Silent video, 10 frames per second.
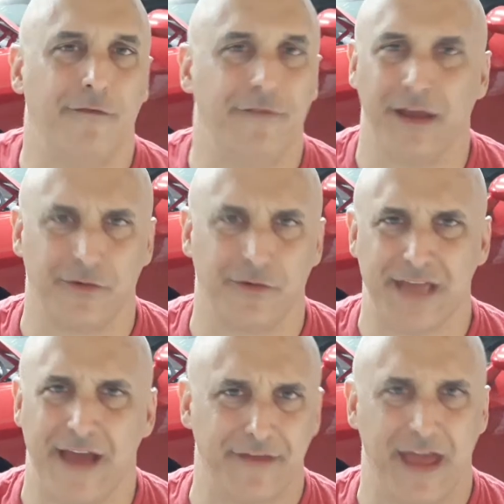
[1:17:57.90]
vehicles
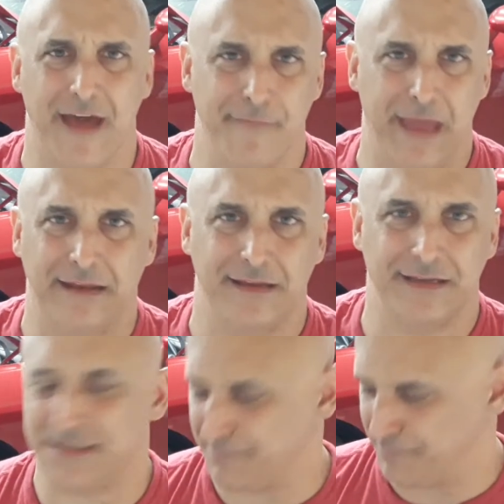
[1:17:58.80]
have to have
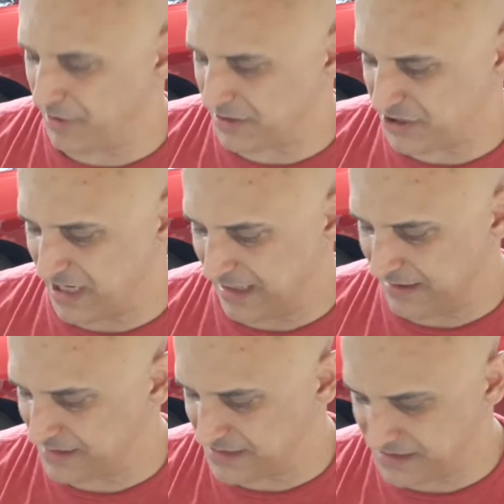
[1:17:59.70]
maintenance,
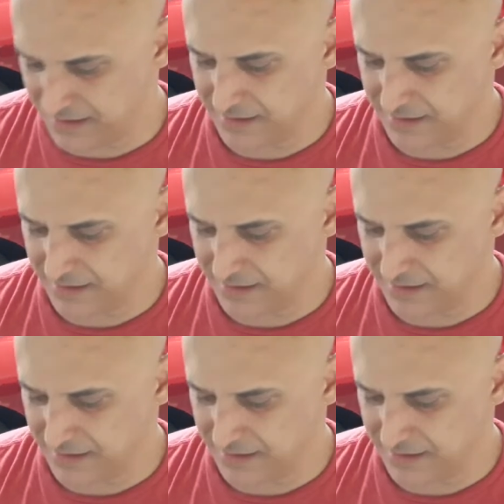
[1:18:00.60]
bushings,